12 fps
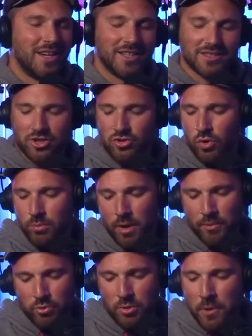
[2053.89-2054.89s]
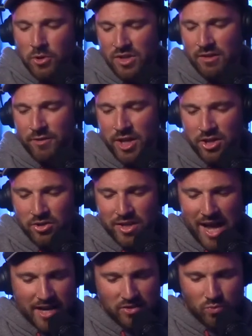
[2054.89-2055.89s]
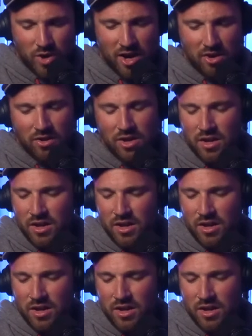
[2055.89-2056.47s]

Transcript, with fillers: It's such a cool moment. We posted a video of that as well.